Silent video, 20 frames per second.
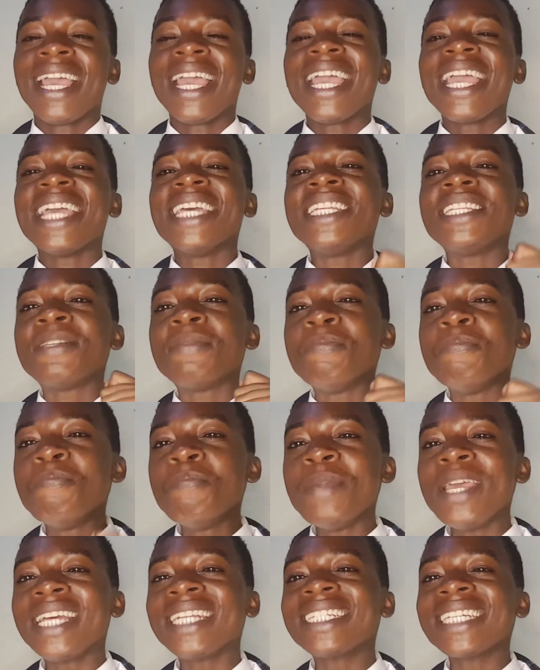And
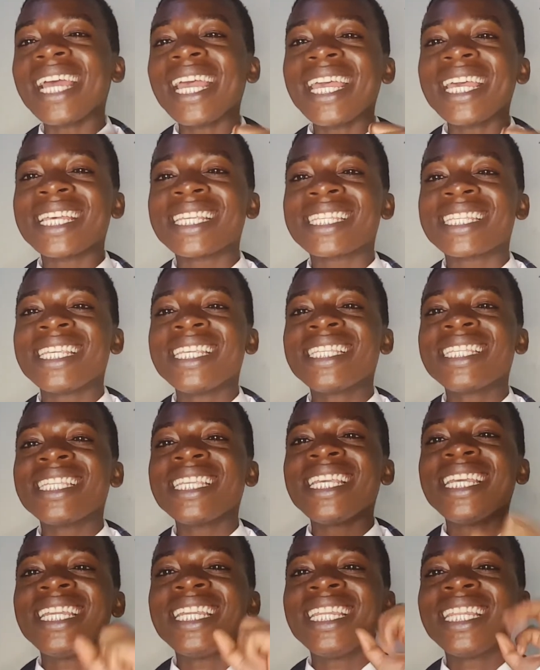matter
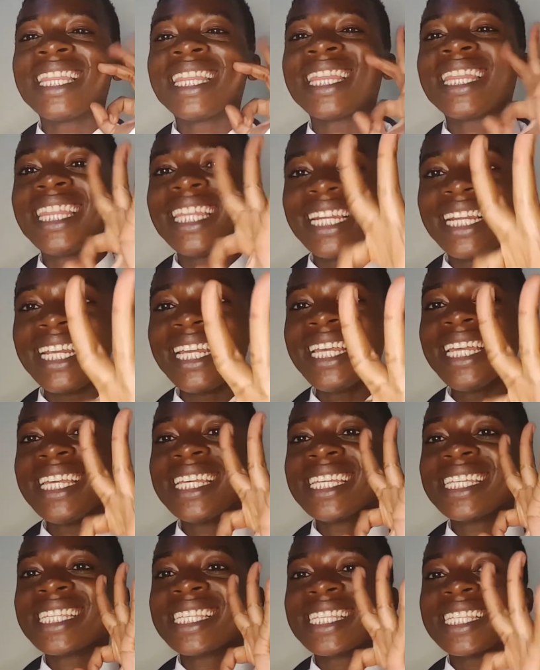exists in
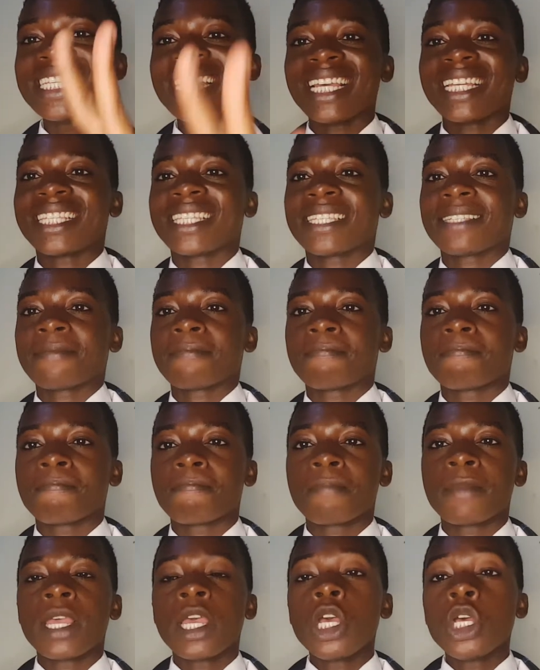three states:
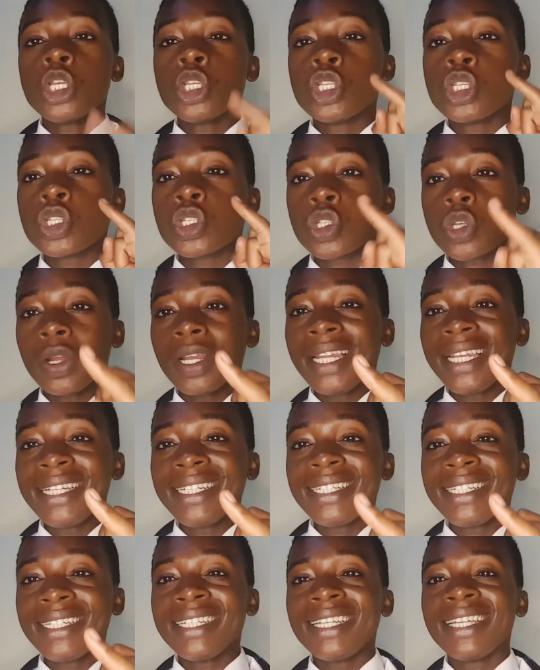
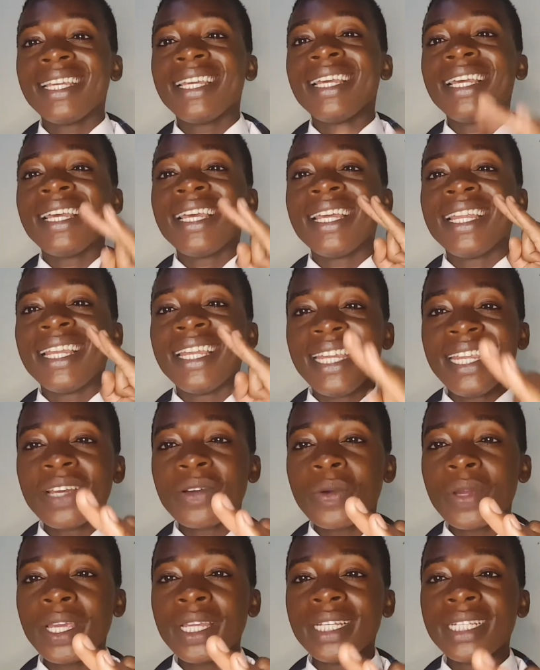solid,
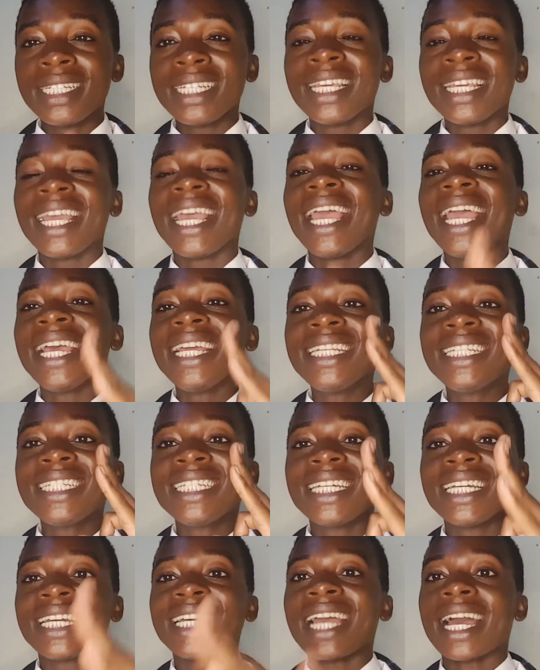liquid, and
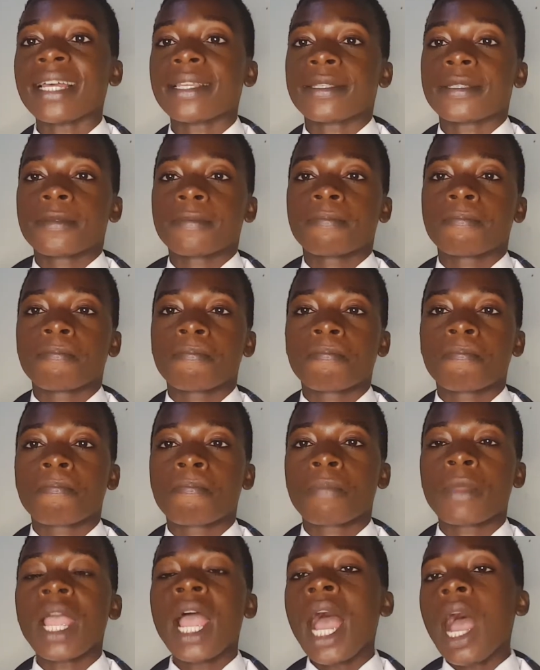gas.
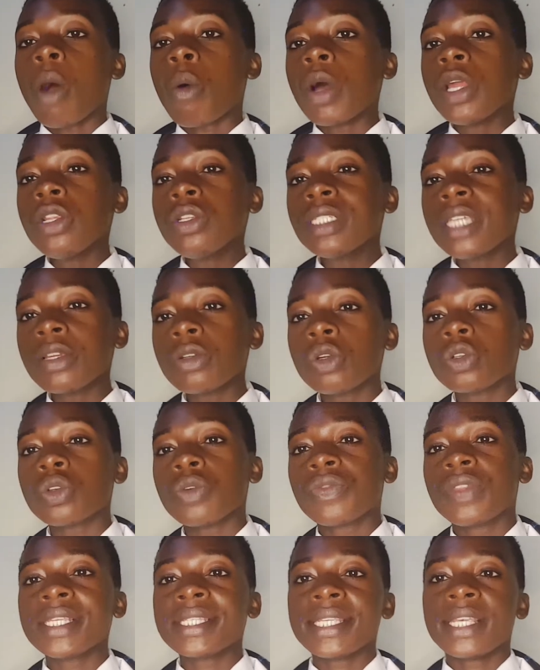I want to take note
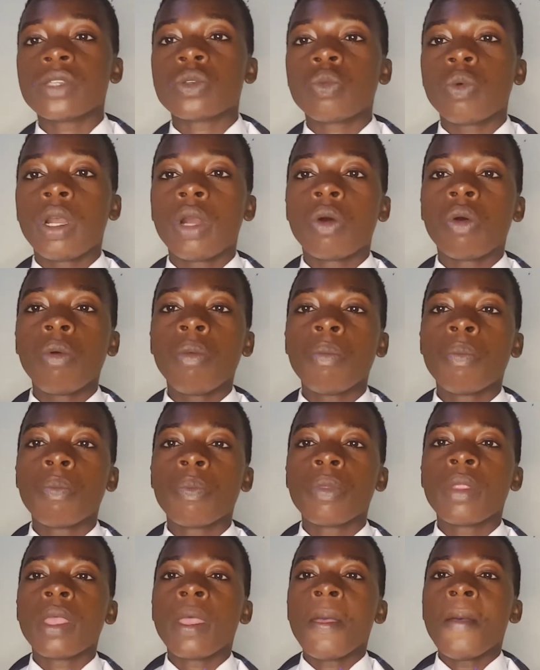of this as well.
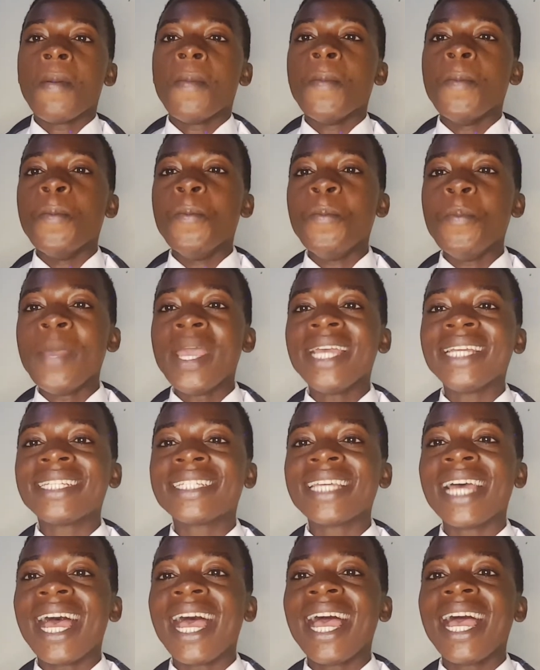
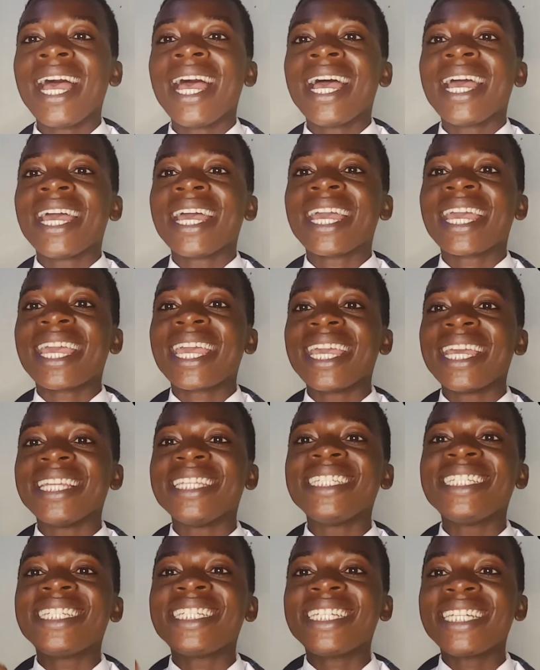Matter
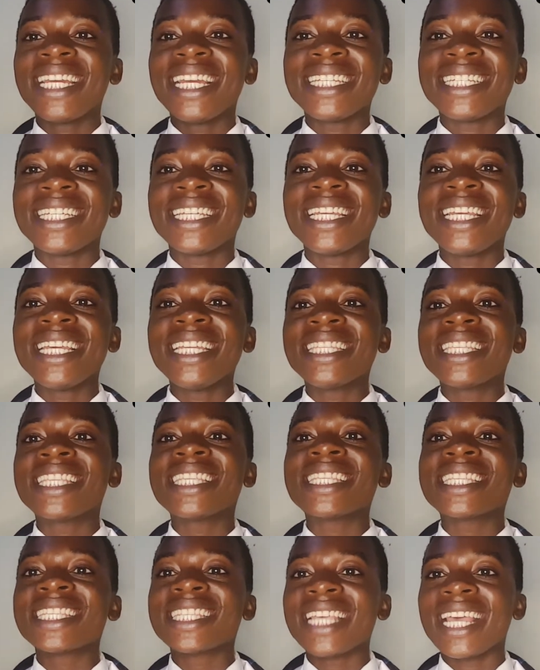can change its
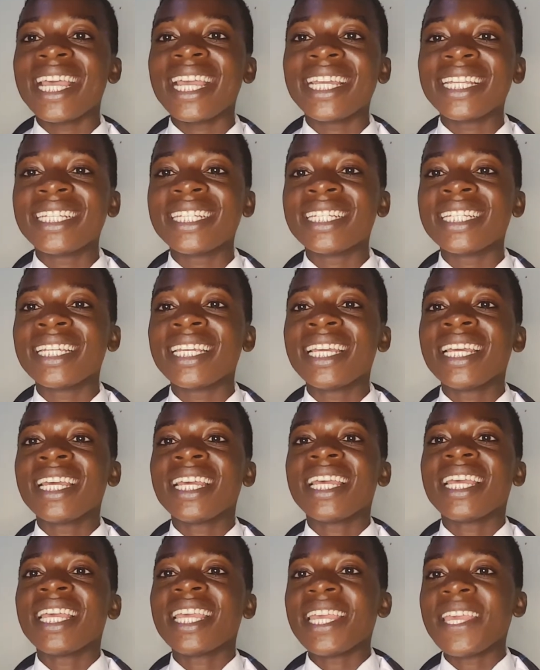state
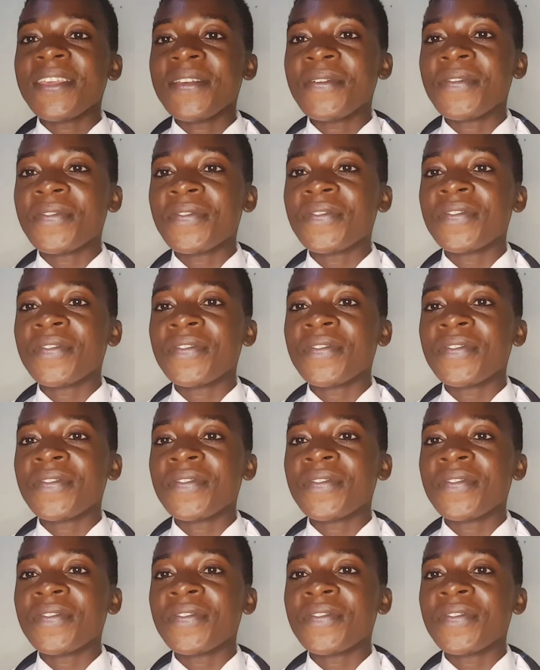if